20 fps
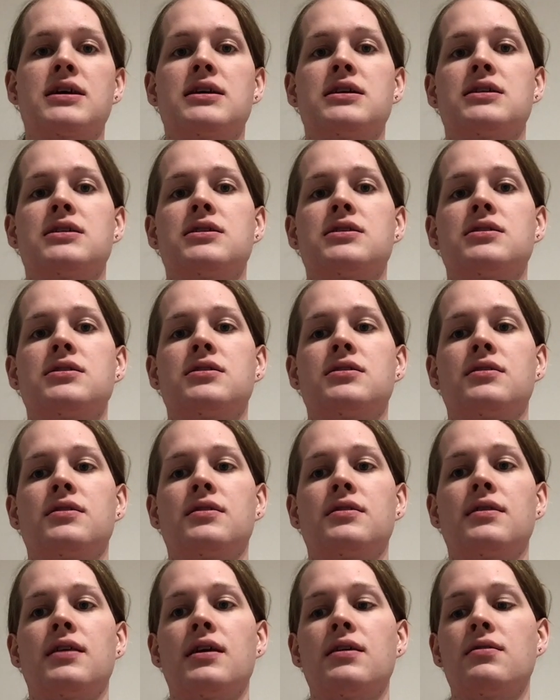And
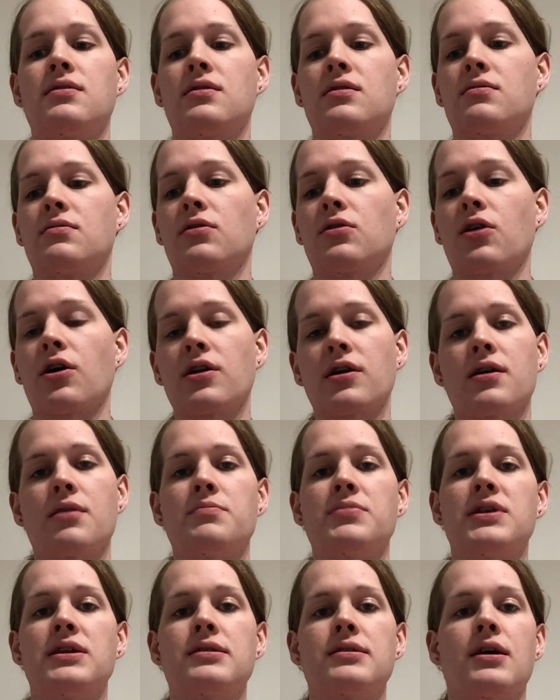a lot of
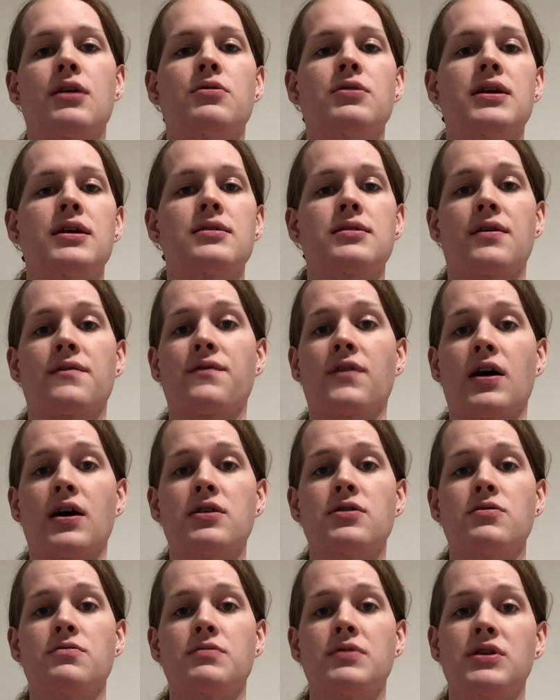companies nowadays I
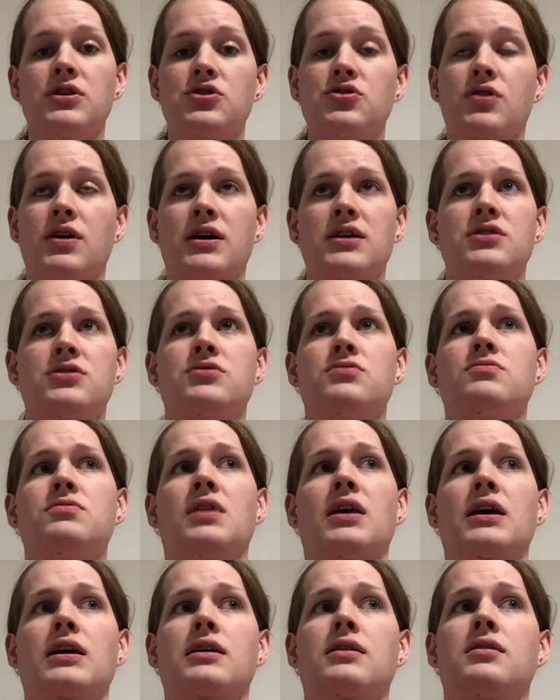find are really trying
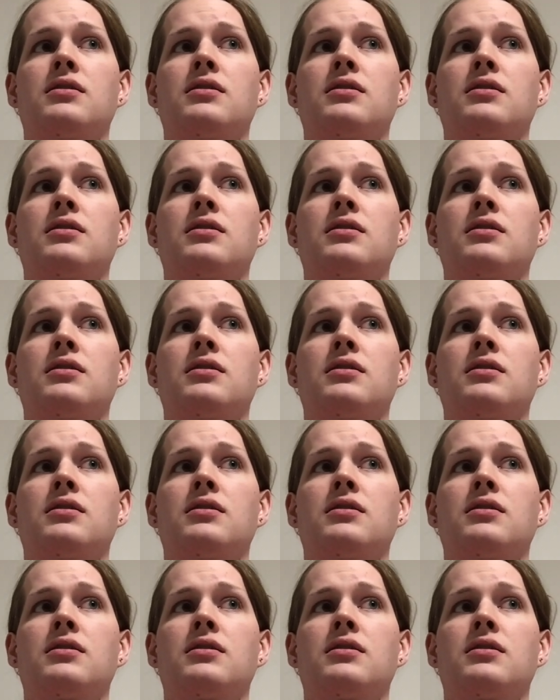to